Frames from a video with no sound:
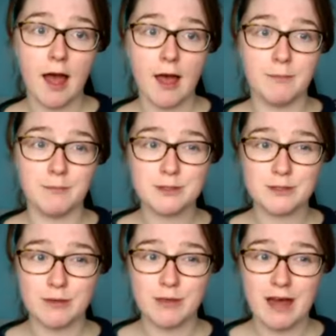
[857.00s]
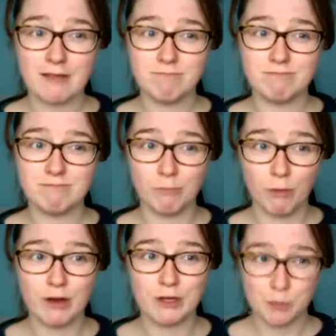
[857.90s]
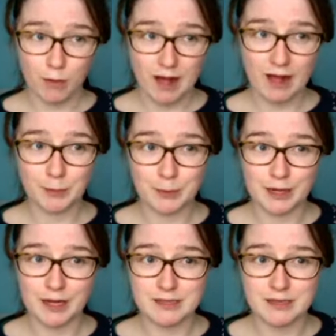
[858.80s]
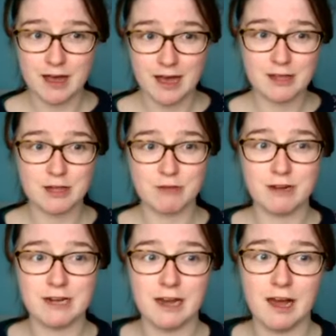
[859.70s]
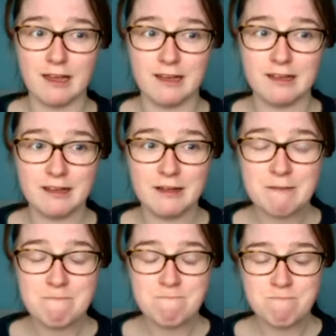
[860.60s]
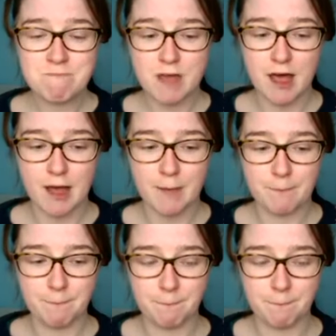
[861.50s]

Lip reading: So that works well because I actually really like the